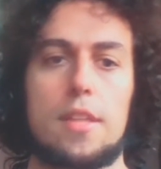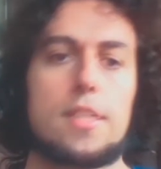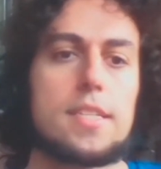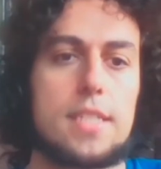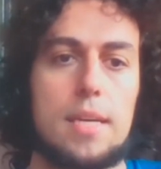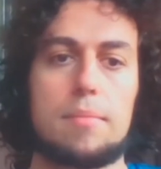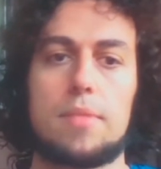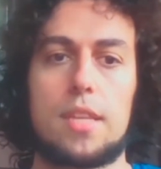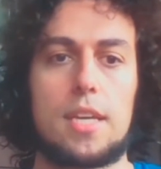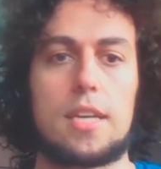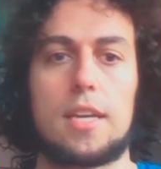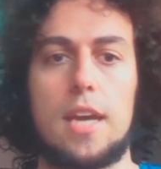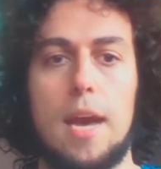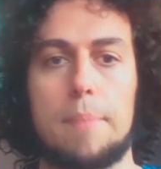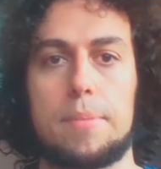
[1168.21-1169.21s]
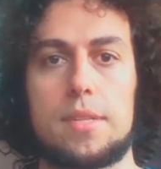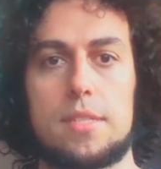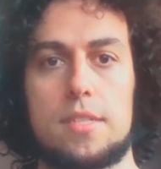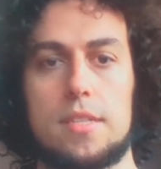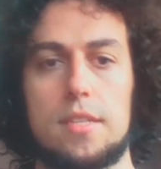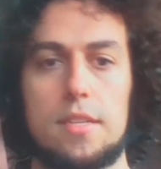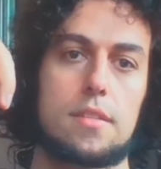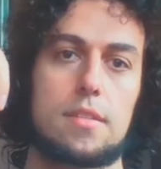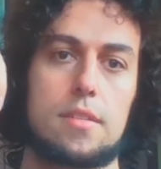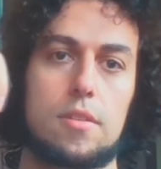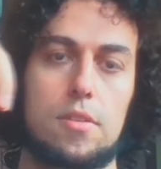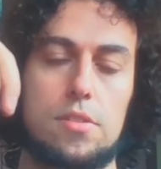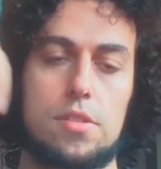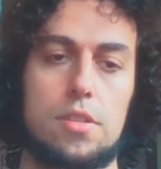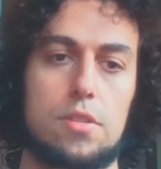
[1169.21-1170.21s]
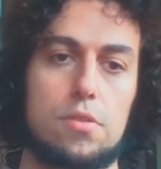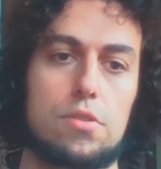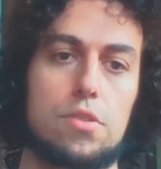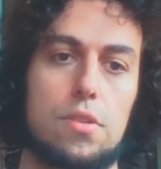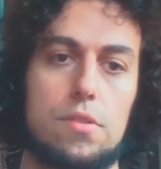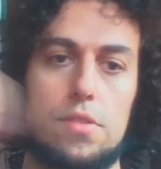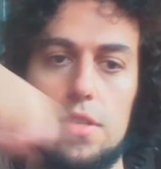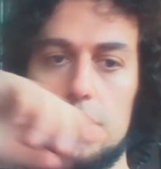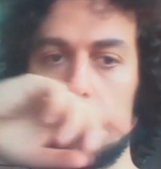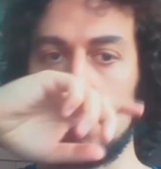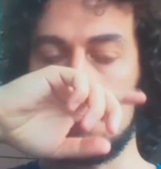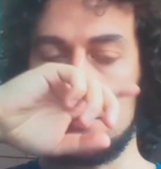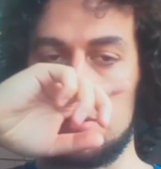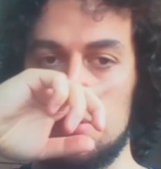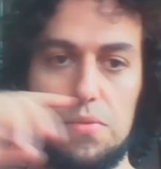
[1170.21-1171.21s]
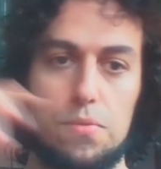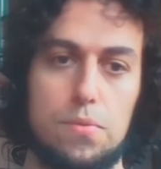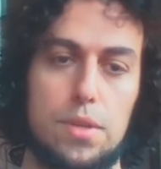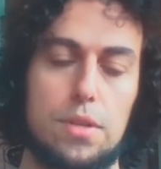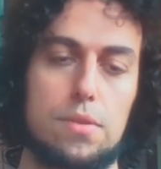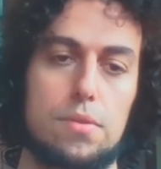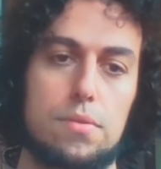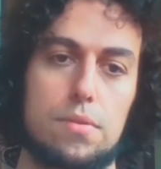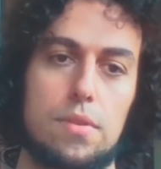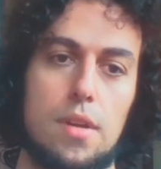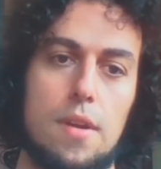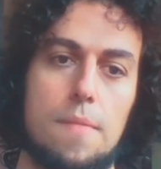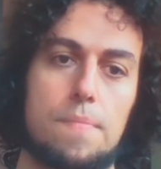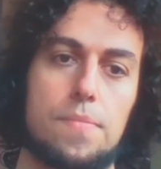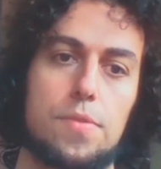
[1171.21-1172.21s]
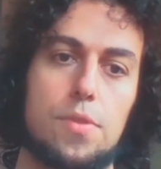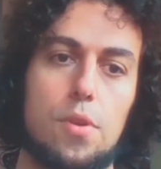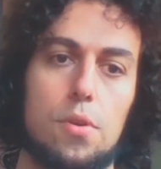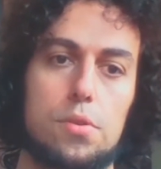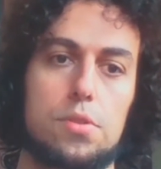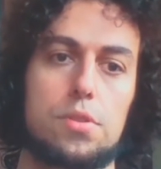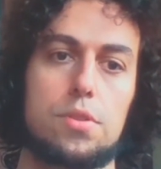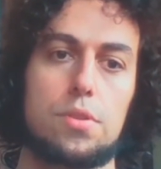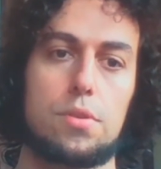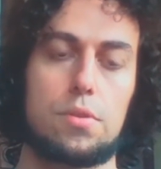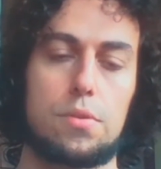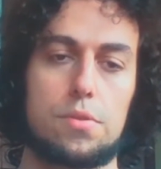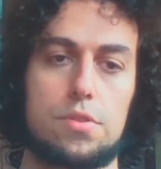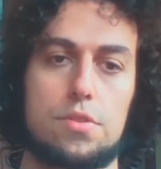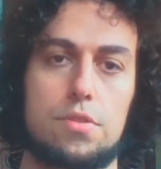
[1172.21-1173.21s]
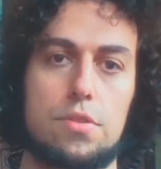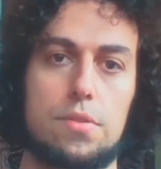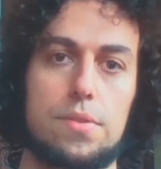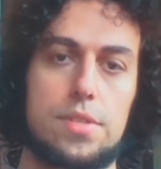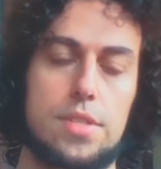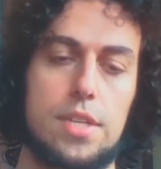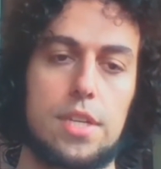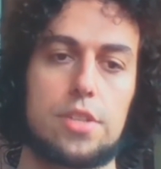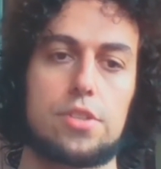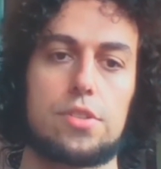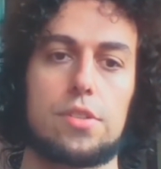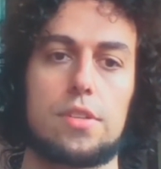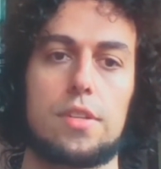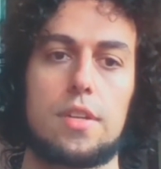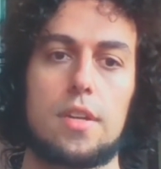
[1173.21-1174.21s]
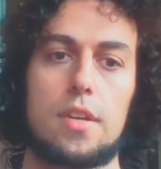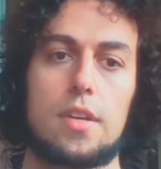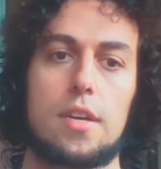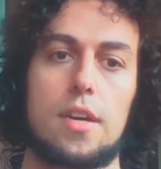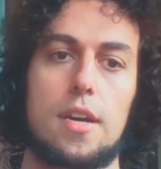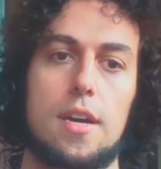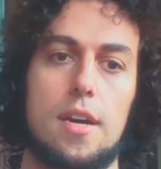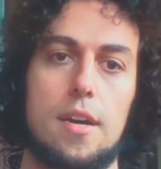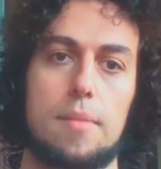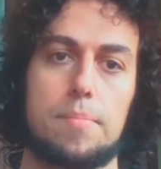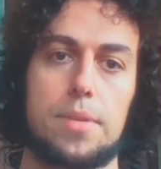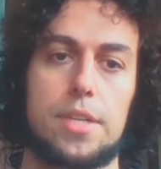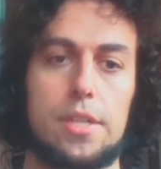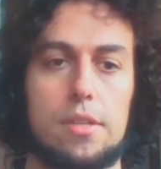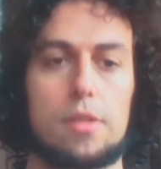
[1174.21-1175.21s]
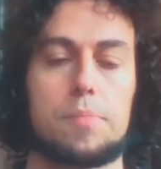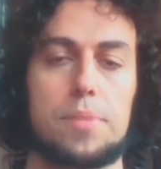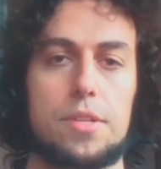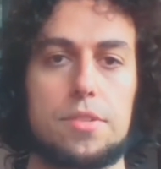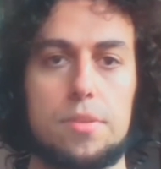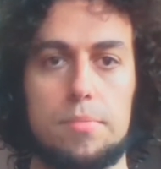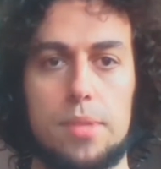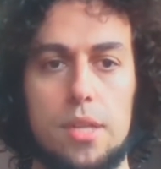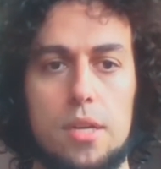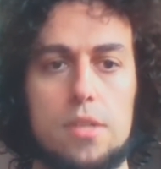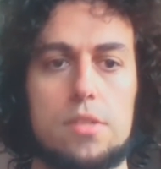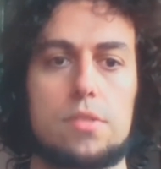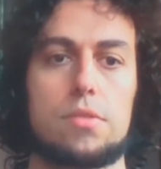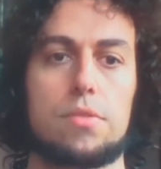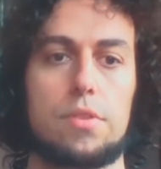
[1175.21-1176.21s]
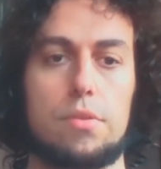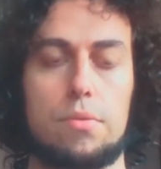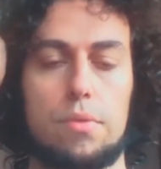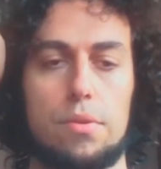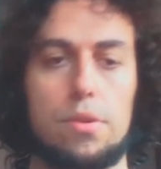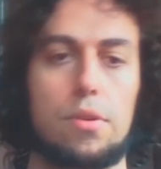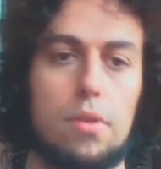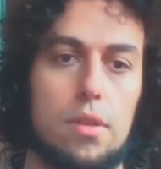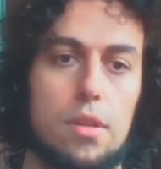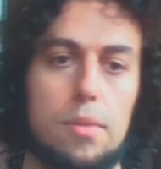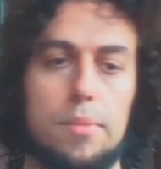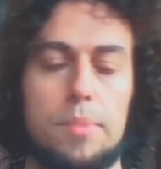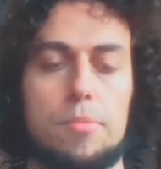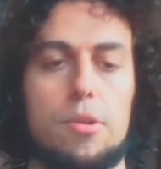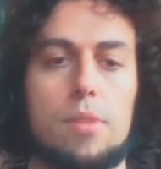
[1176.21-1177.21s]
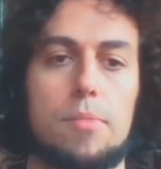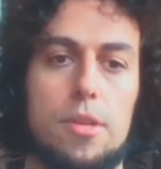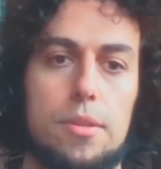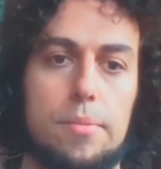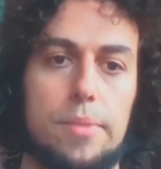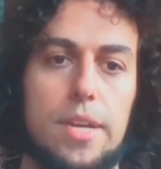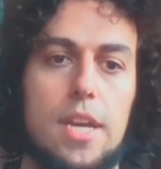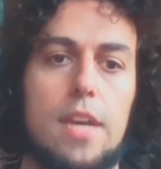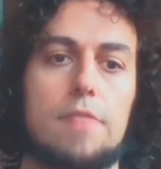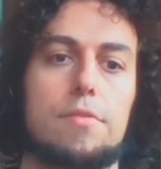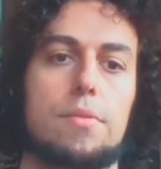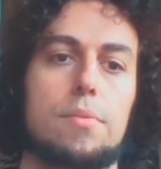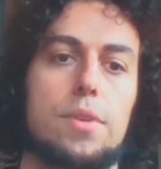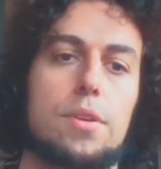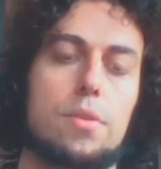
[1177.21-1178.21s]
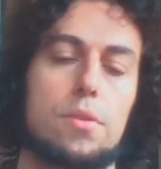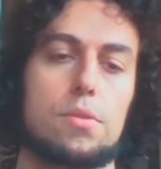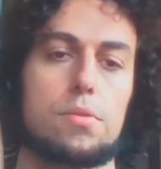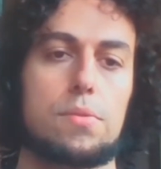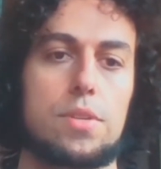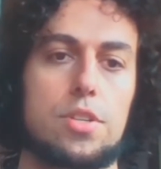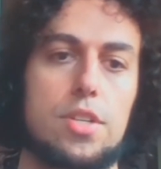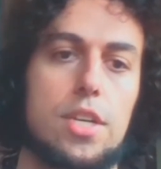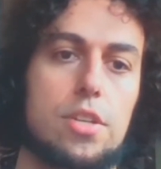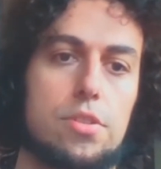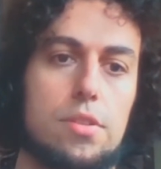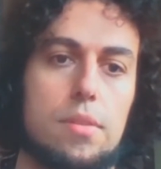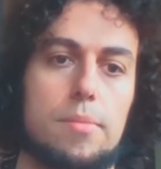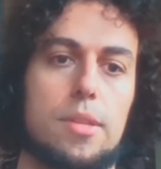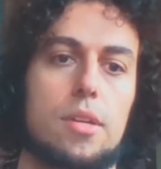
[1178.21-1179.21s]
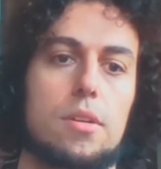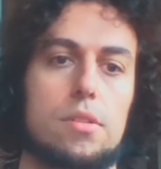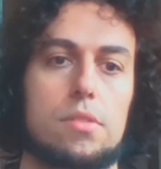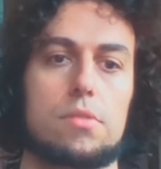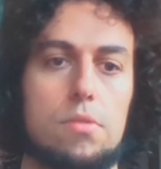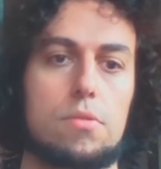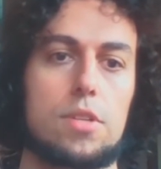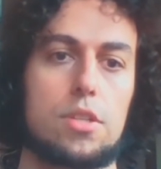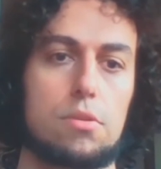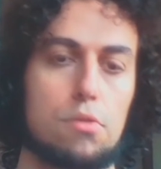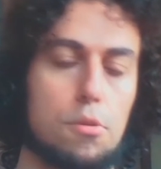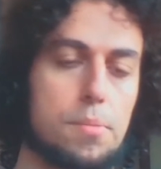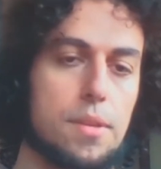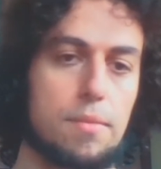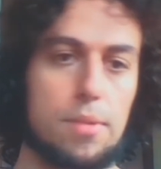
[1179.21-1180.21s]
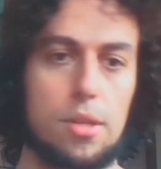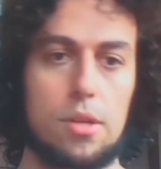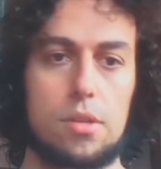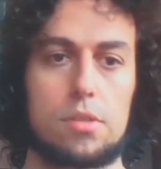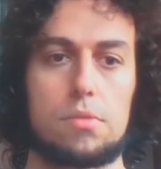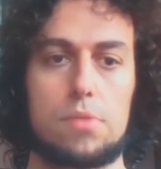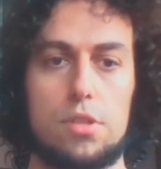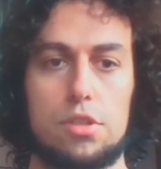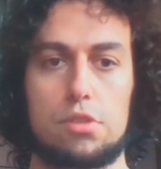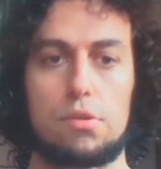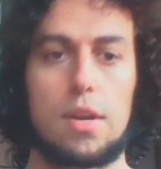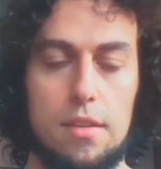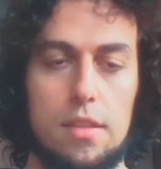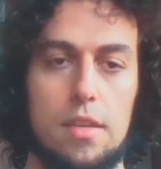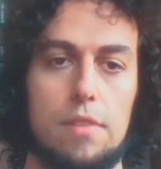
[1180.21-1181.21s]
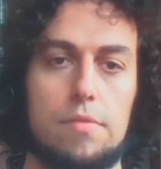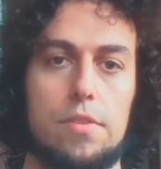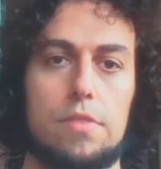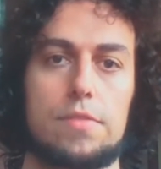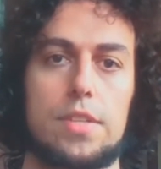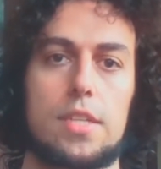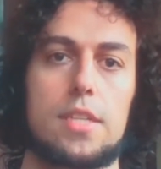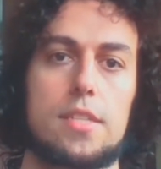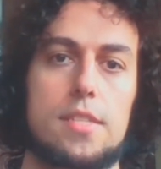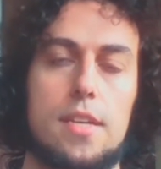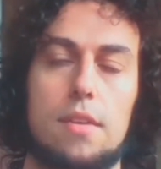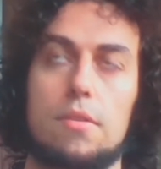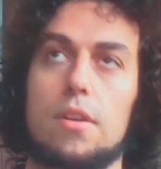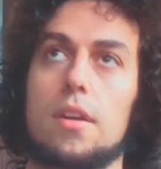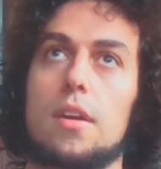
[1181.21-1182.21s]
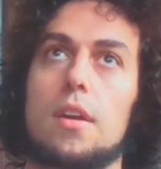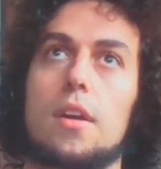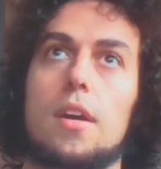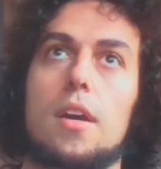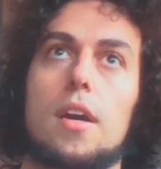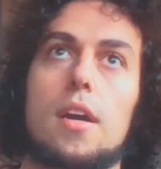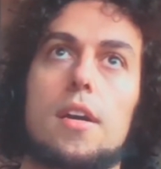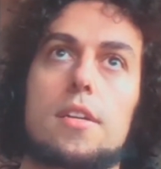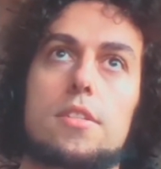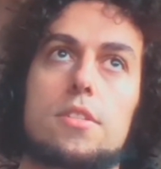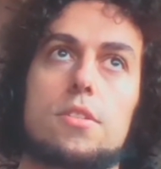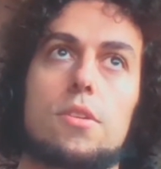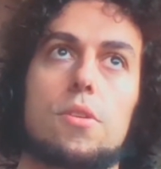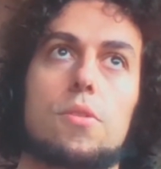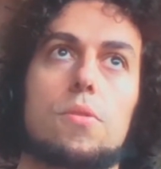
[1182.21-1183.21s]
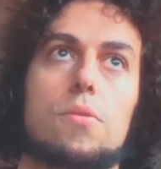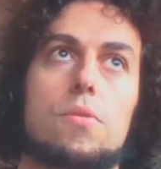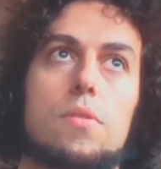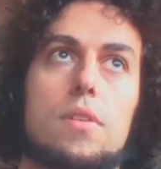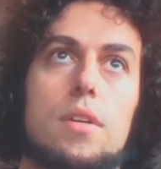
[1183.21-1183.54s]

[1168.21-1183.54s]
The same thing happens in constitutional systems, so when you know to whose jurisdiction a particular person belongs to, you will know a little bit more about their behavior when you know to which nation they belong to, which group they belong to, which tribe they evolved in, etc. So